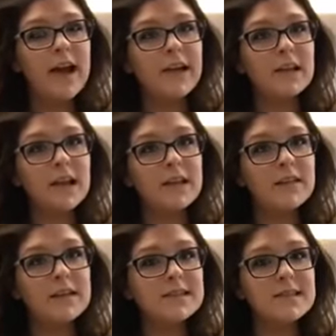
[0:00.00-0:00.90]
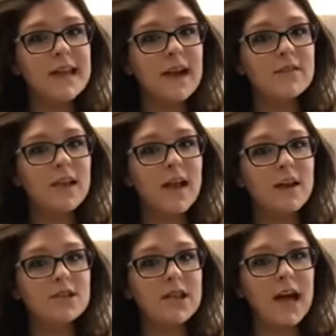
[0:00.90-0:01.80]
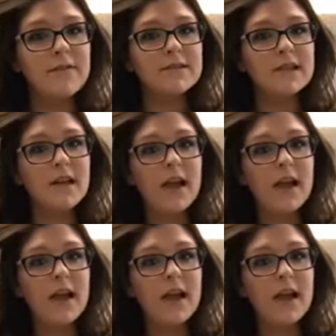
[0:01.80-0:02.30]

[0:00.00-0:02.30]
I click this down the hair shaft,